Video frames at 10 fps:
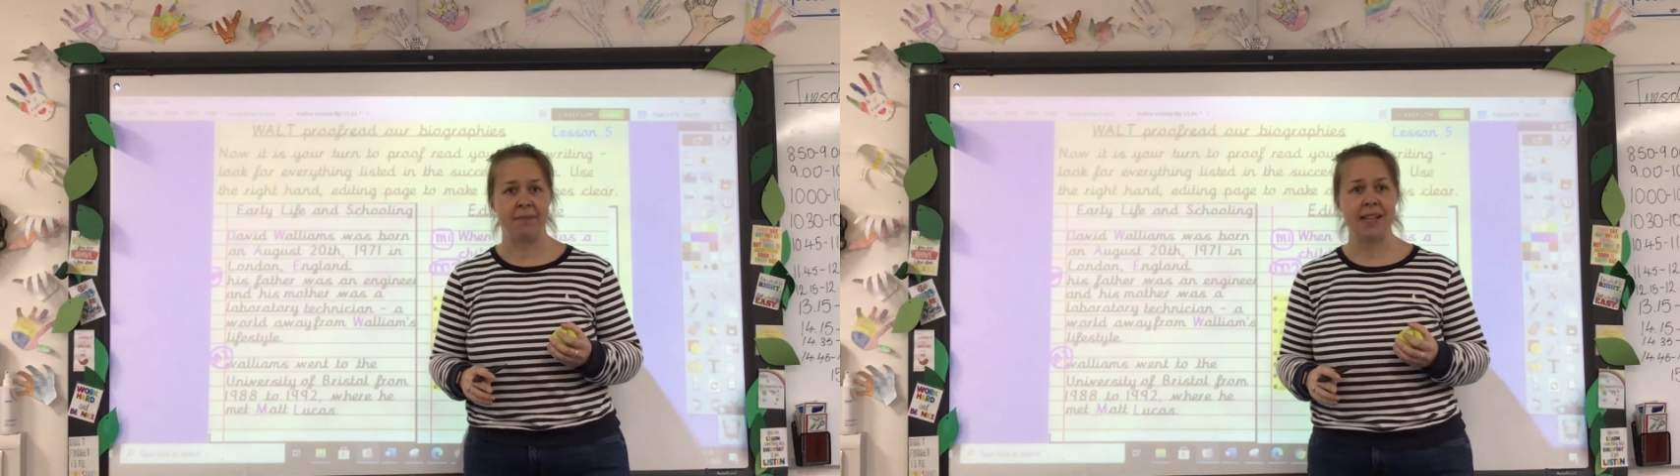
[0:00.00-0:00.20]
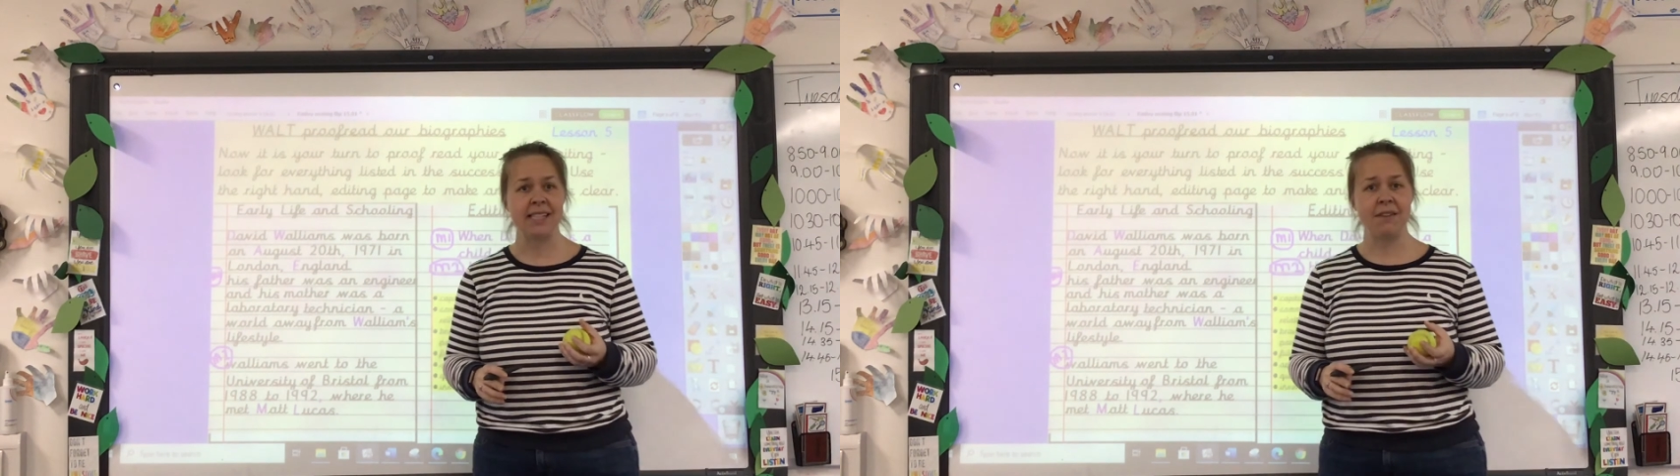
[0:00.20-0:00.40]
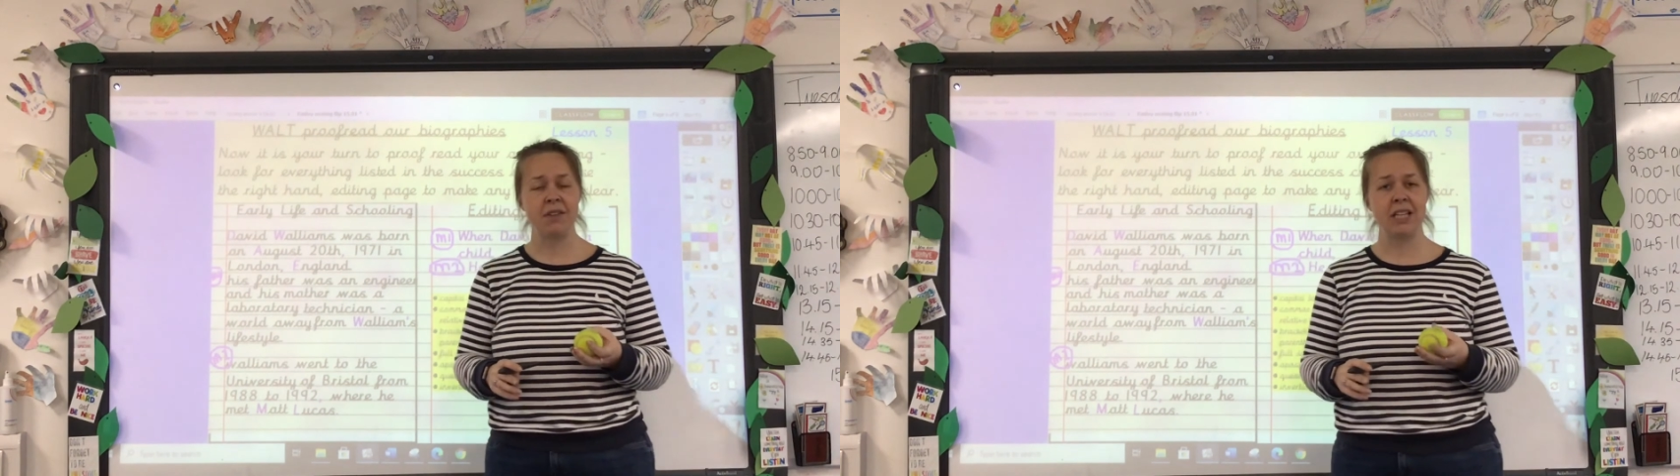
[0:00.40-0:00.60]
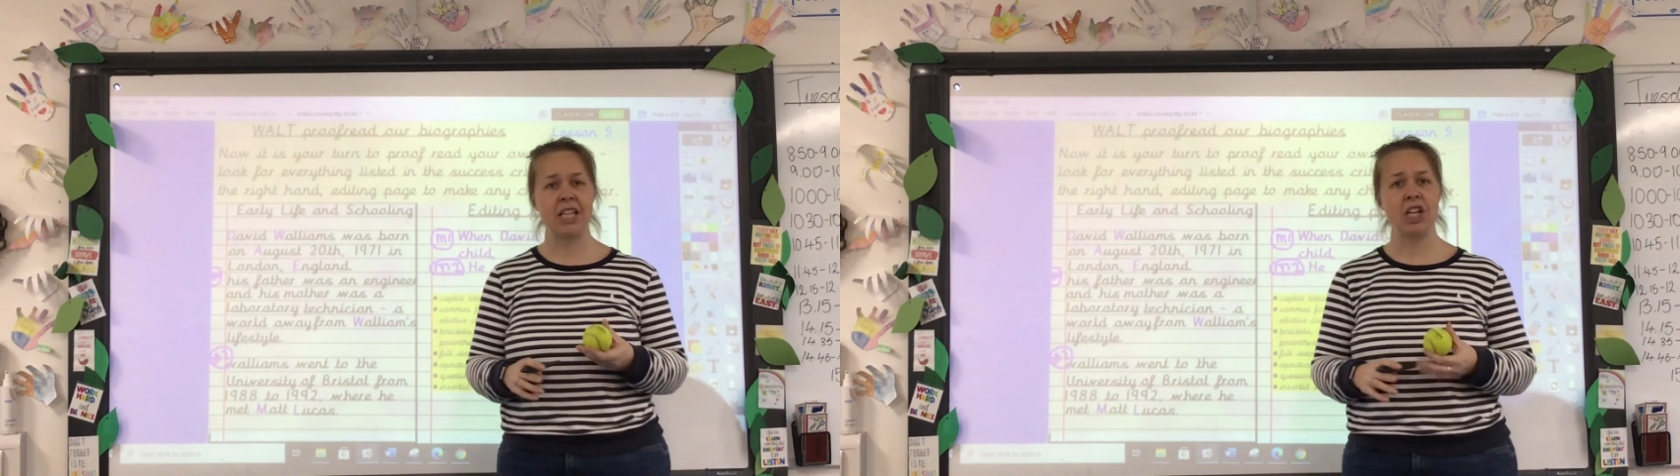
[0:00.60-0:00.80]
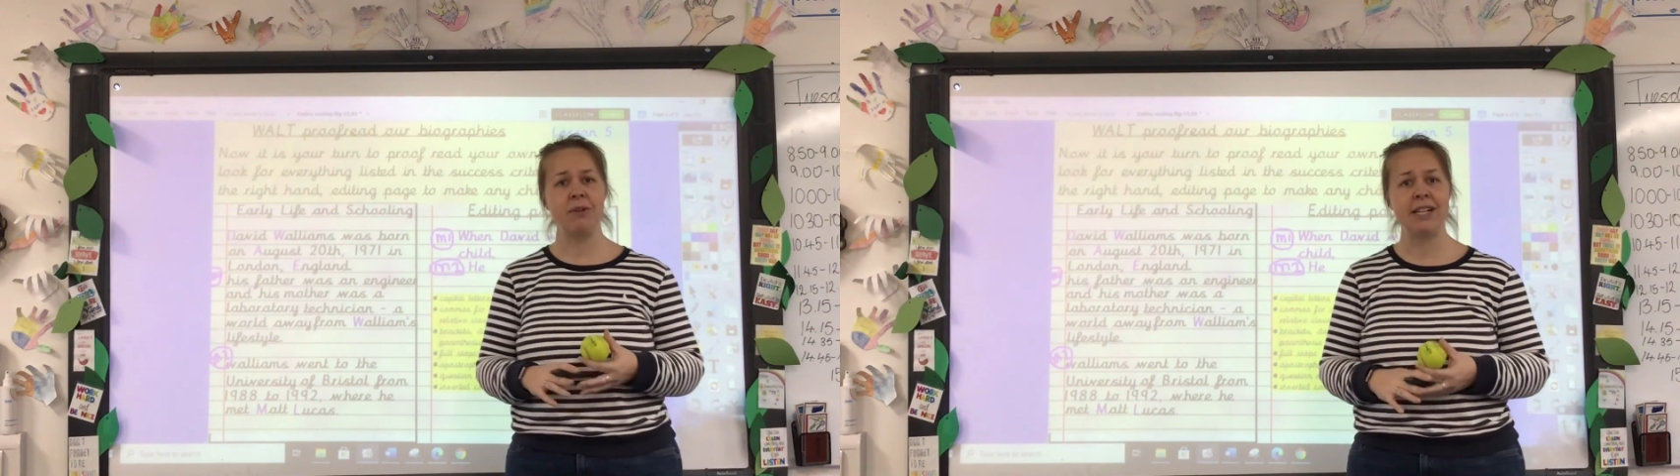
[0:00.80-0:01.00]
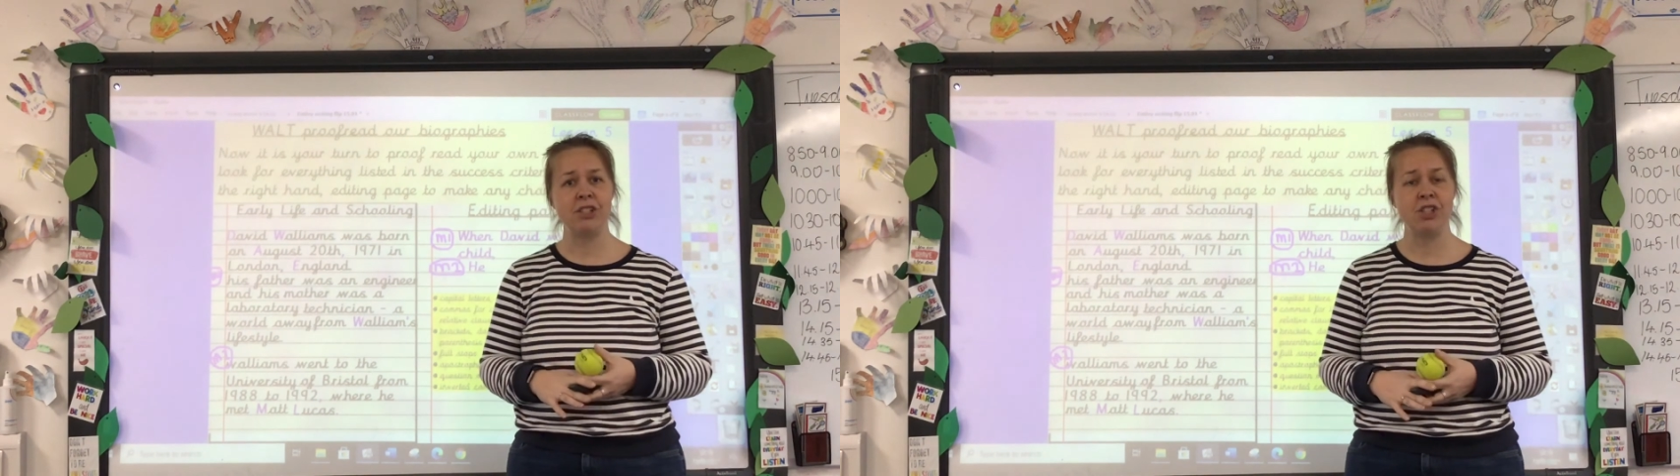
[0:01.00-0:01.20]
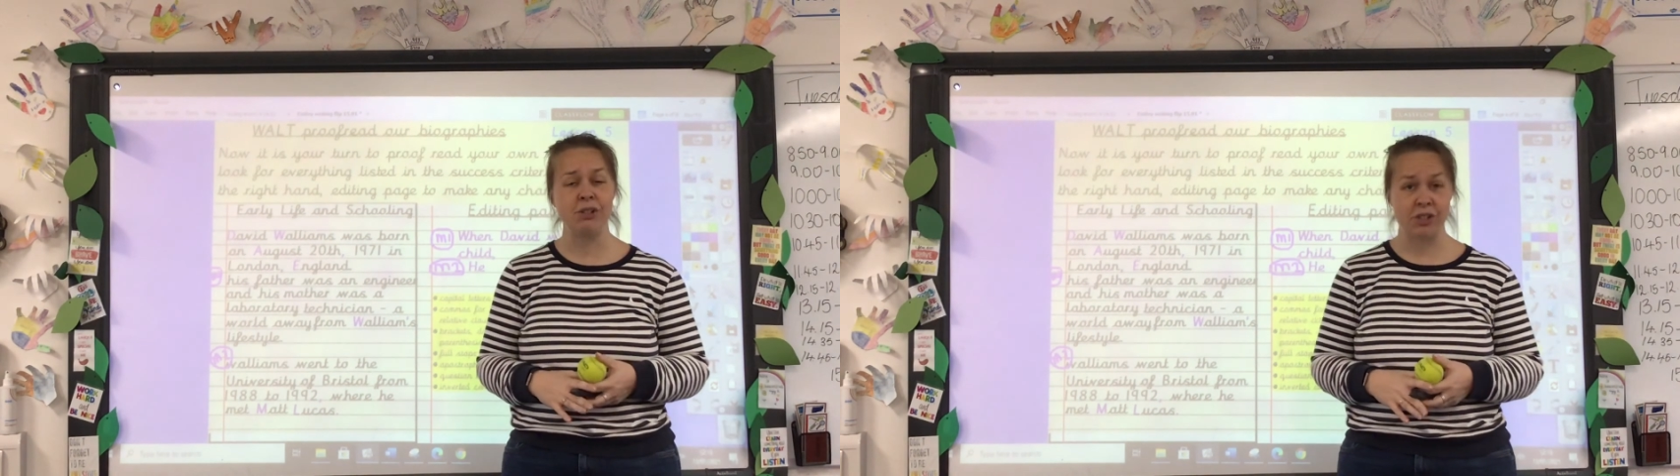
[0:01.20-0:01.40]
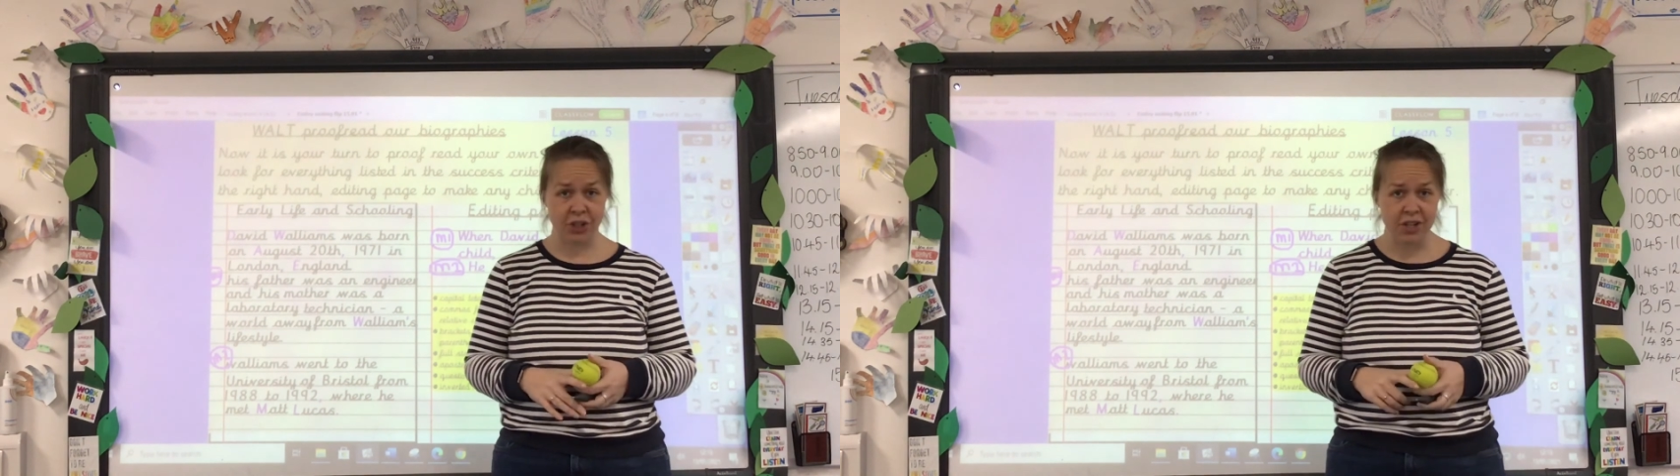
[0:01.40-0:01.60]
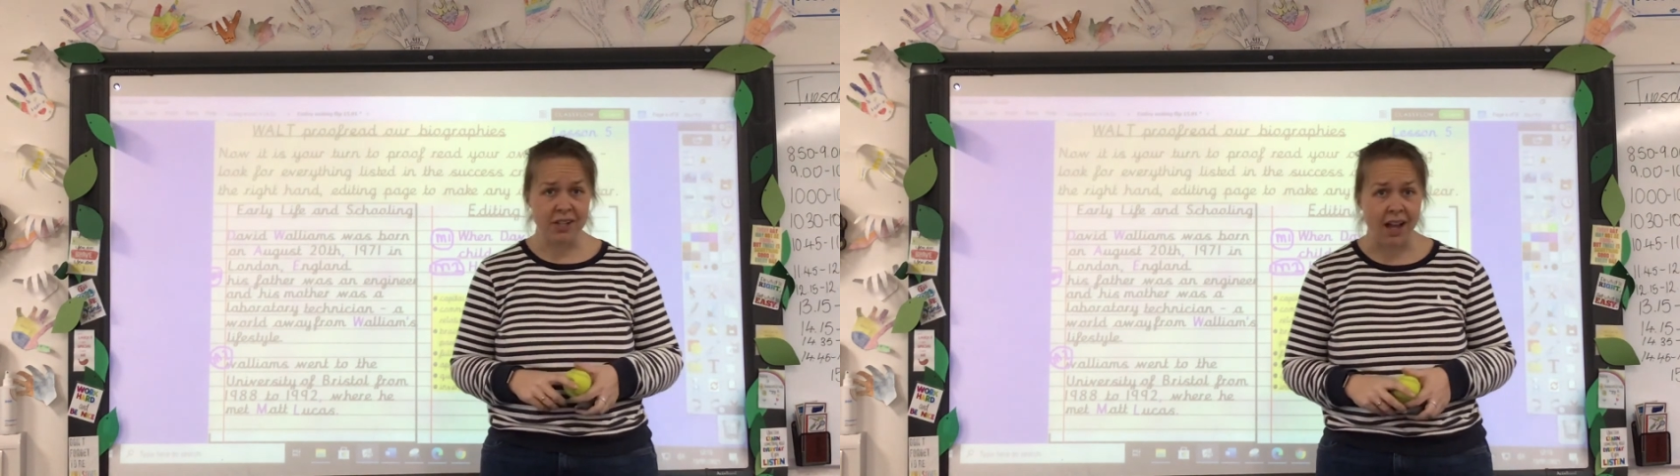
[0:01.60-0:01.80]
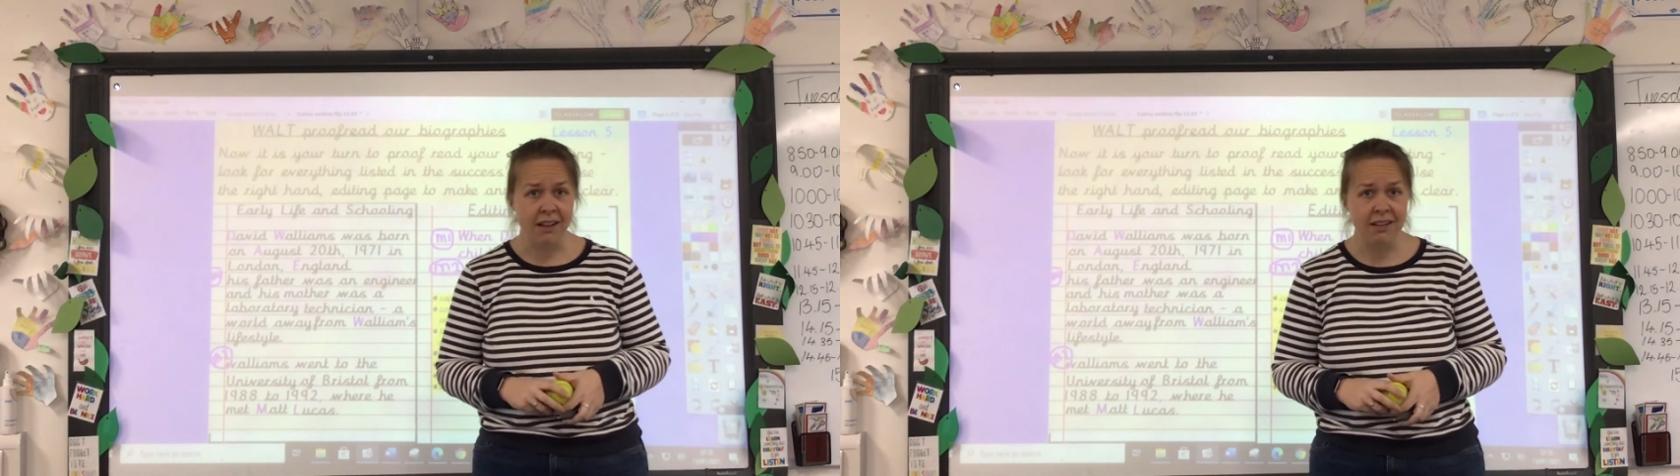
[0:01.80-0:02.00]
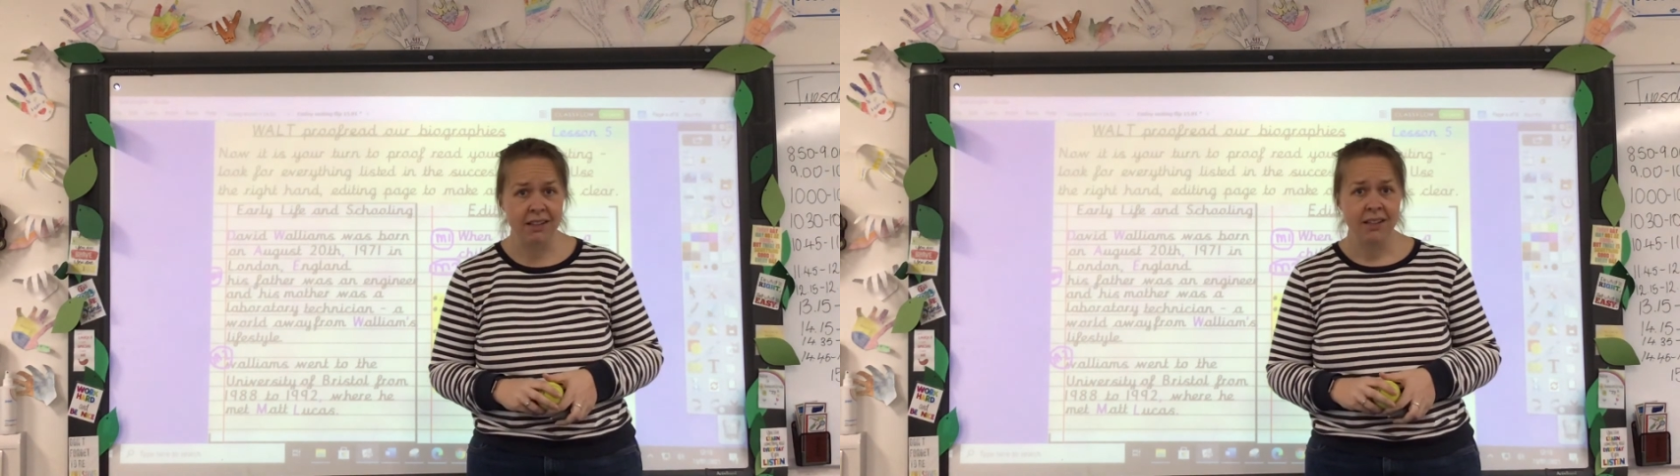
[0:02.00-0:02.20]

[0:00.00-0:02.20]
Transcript: That's everything that you need to do. So good luck.